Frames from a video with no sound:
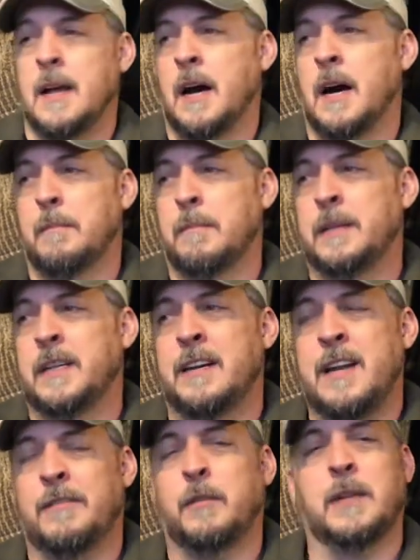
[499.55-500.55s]
But they
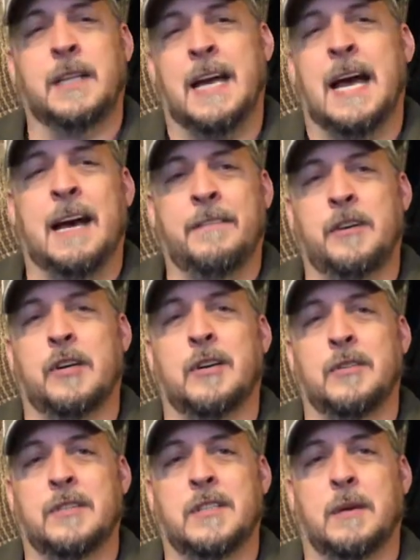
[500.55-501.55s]
never really have their
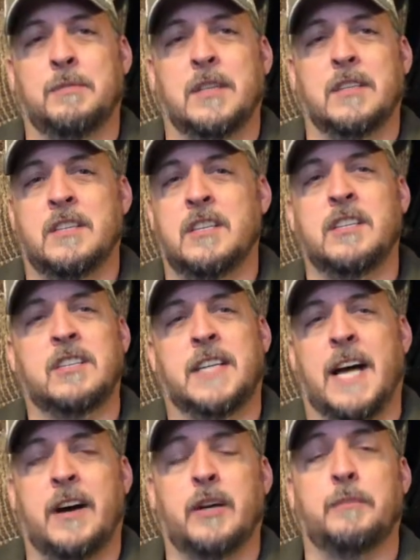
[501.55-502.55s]
own substance. They're just
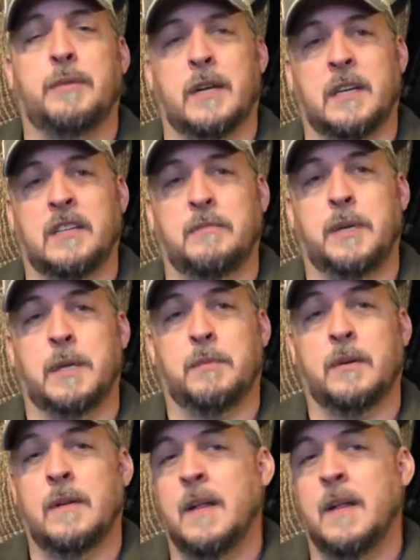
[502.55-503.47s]
counterproductive people.